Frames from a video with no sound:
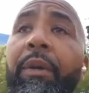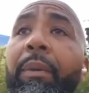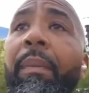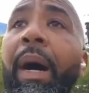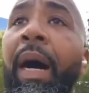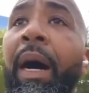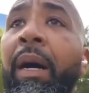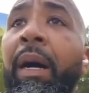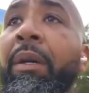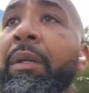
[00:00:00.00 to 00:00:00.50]

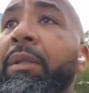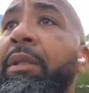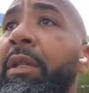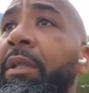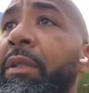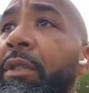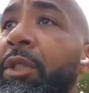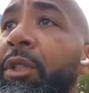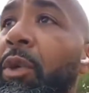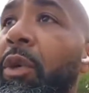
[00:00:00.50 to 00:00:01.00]
Miles,
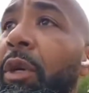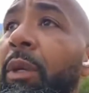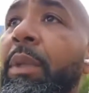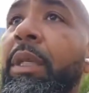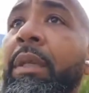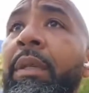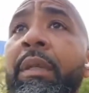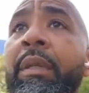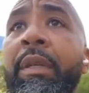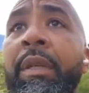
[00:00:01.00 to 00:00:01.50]
join me.
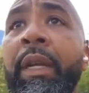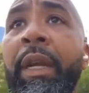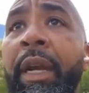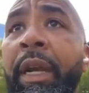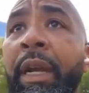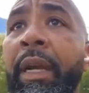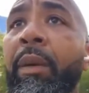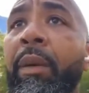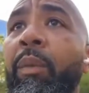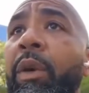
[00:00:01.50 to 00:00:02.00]

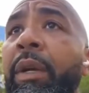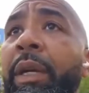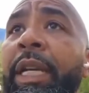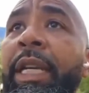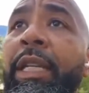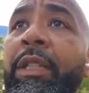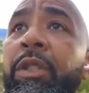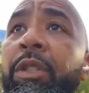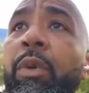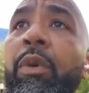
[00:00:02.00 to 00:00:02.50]
And when he
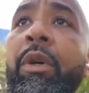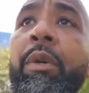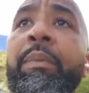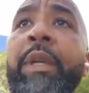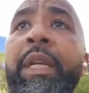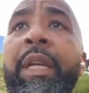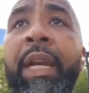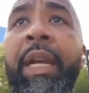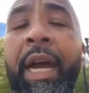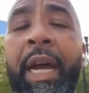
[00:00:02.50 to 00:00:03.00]
joined me
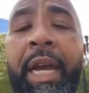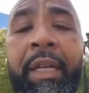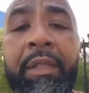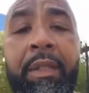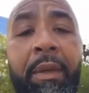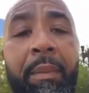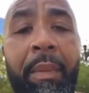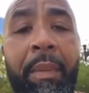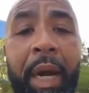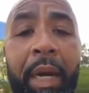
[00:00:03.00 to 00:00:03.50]
and I had
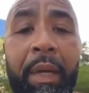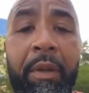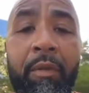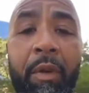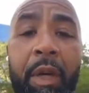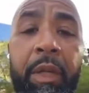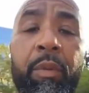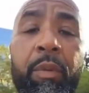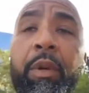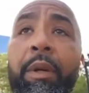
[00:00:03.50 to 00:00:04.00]
somebody
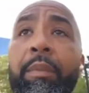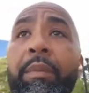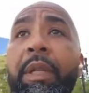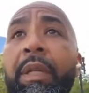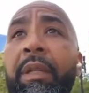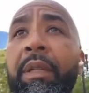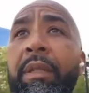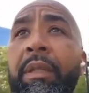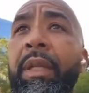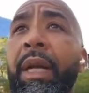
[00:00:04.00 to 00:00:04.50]
running with me
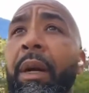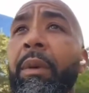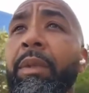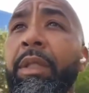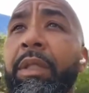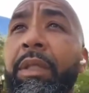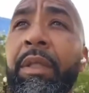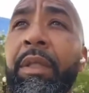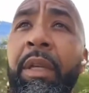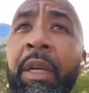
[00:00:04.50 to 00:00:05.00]

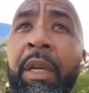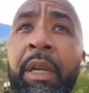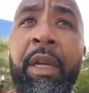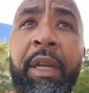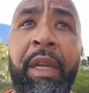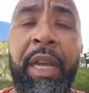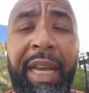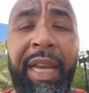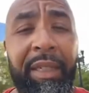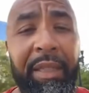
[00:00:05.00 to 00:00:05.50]
that
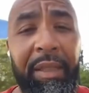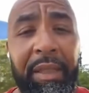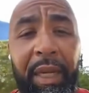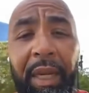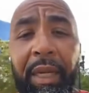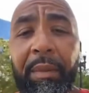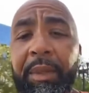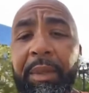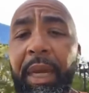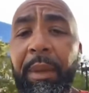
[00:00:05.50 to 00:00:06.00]
had the
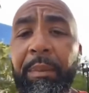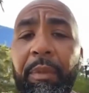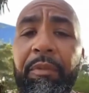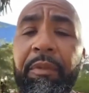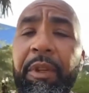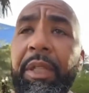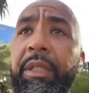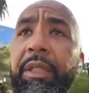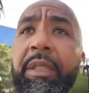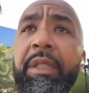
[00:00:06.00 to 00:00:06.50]
same type of
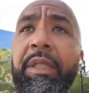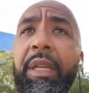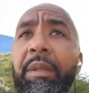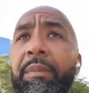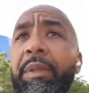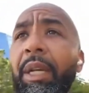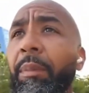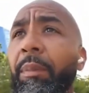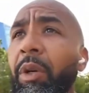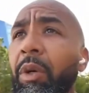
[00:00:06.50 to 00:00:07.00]
vision, same
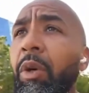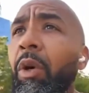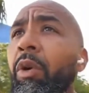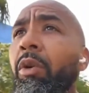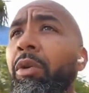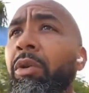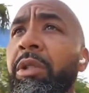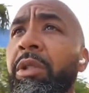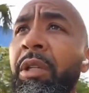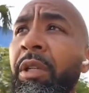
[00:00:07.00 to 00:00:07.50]
type of
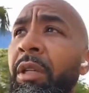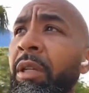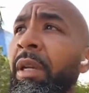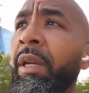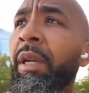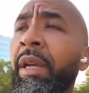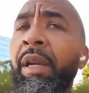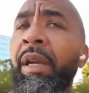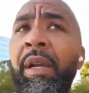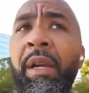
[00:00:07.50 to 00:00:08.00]
goals,
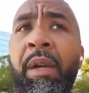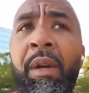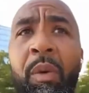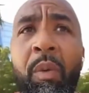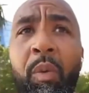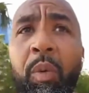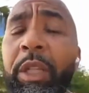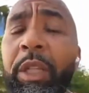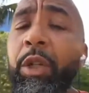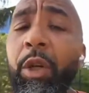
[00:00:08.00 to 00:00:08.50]

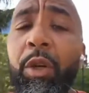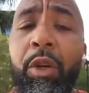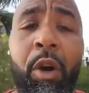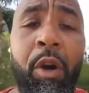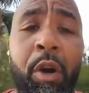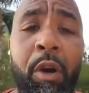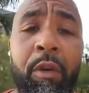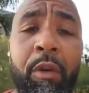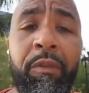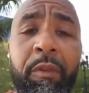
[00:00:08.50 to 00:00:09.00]
we took
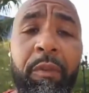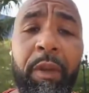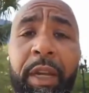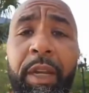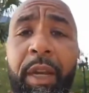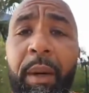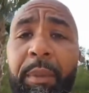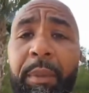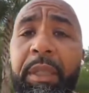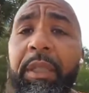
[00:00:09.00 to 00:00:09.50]
off. And I'm
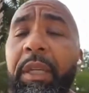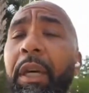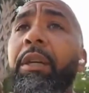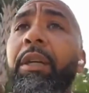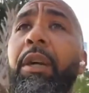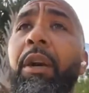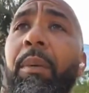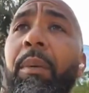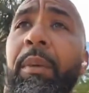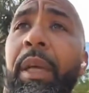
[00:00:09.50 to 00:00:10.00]
gonna tell
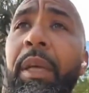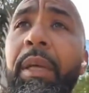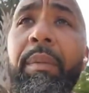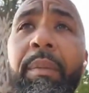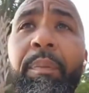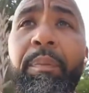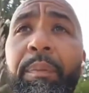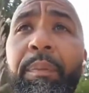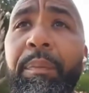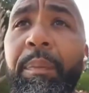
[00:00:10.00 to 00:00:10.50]
y'all, man,
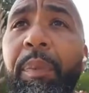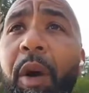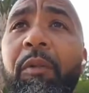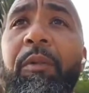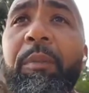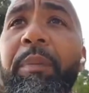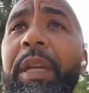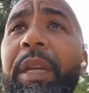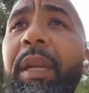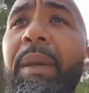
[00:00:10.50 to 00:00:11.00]
both
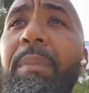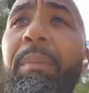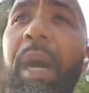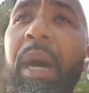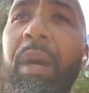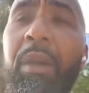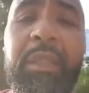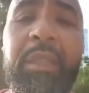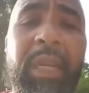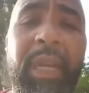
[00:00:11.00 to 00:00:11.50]
me and
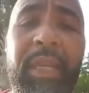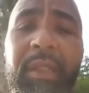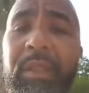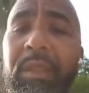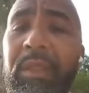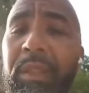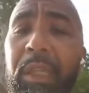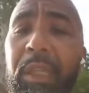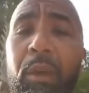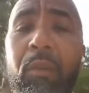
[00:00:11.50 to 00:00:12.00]
Miles had
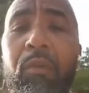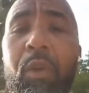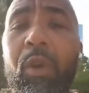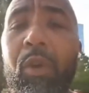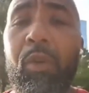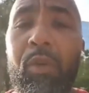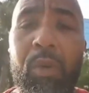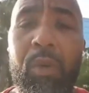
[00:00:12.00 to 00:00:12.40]
zero